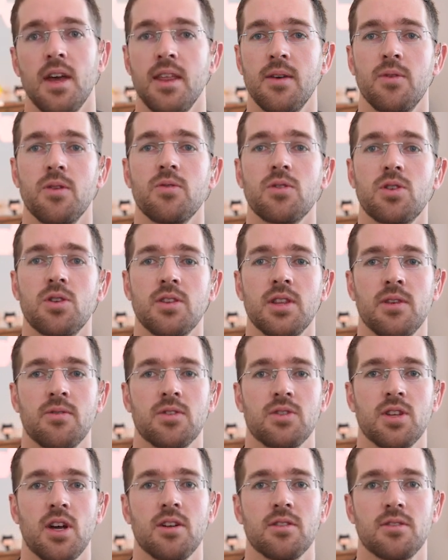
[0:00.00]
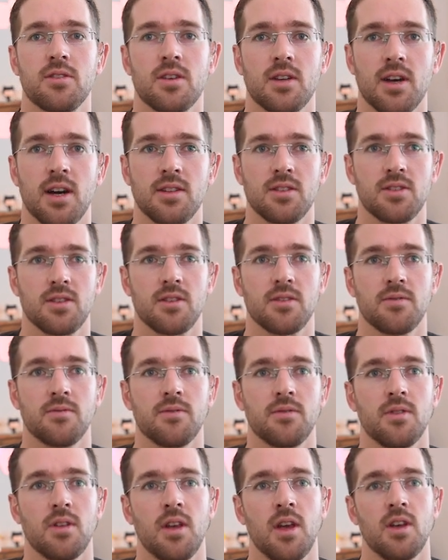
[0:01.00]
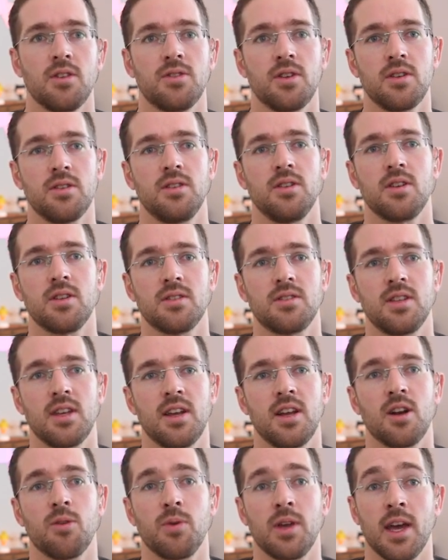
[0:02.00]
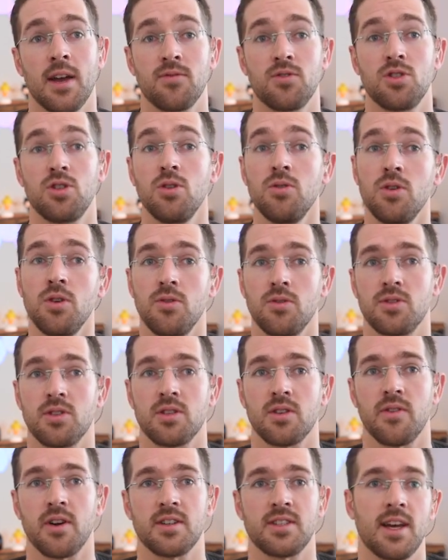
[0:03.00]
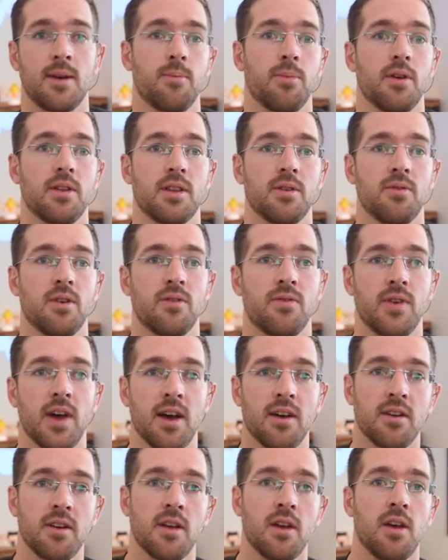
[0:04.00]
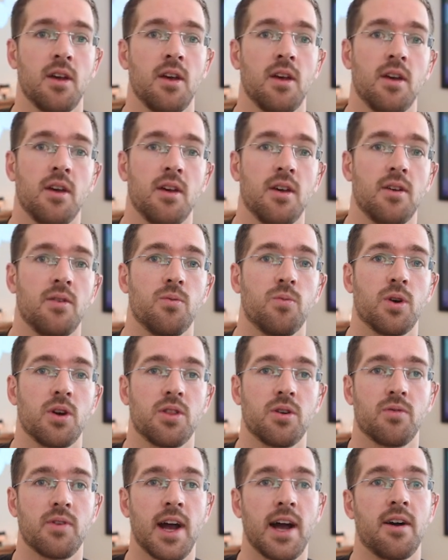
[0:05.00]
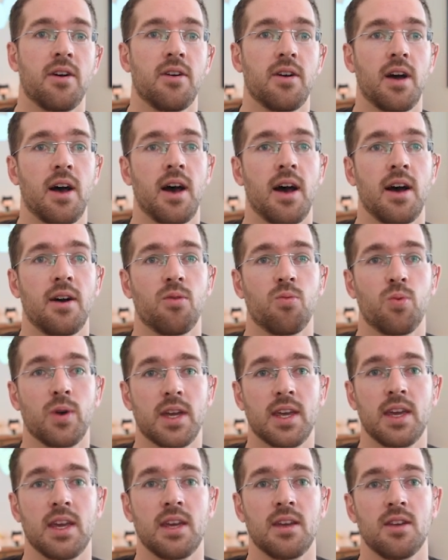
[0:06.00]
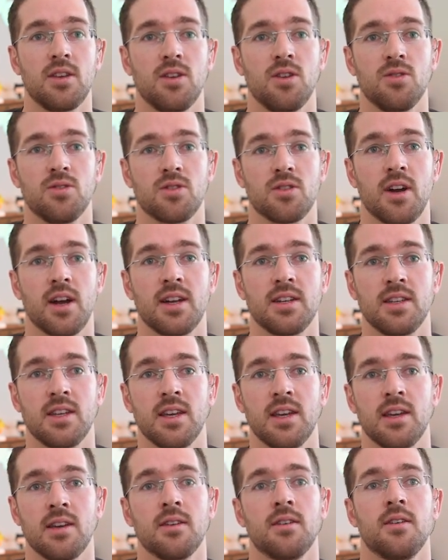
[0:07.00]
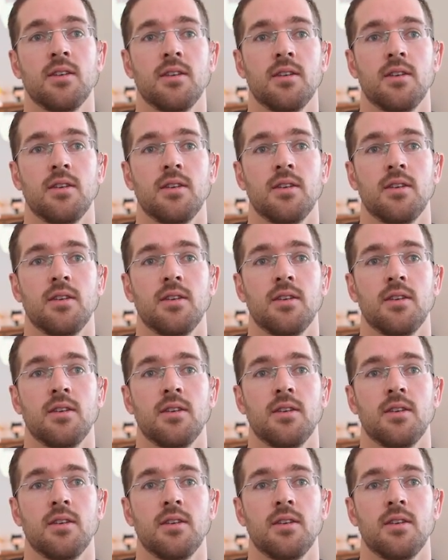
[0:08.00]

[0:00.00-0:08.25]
Then we return that result to the console. So as you can see here, we have two uses of our template that we found, where the route wiki user ID